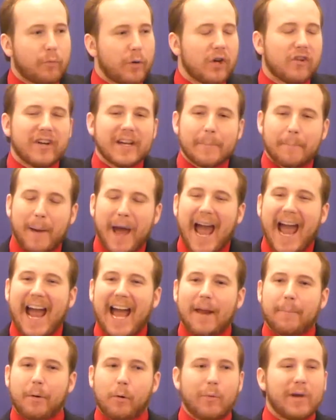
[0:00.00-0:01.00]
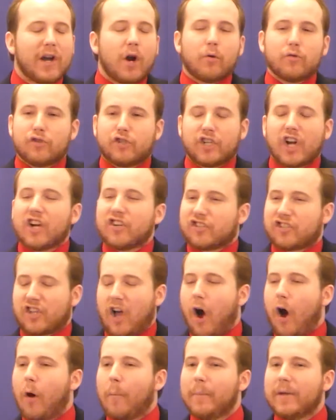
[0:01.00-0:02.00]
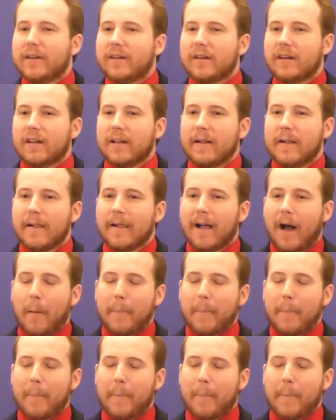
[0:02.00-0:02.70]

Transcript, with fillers: really bad, but we don't judge Solomon.